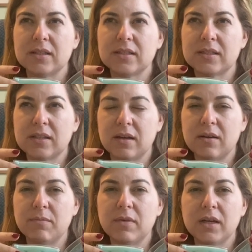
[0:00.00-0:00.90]

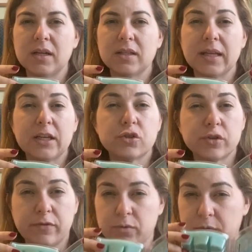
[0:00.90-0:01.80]
some like
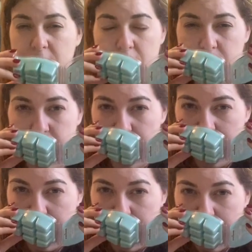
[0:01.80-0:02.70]
driftwood note.
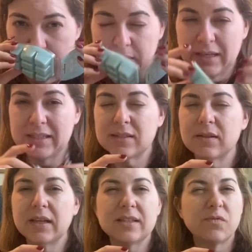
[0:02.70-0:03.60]

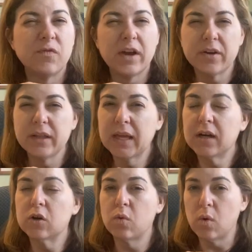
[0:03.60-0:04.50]
It's very
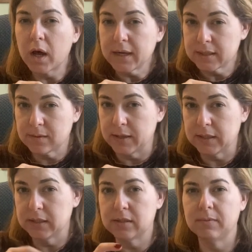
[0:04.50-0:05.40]
like aquatic
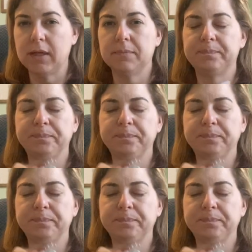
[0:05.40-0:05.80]
smelling to me.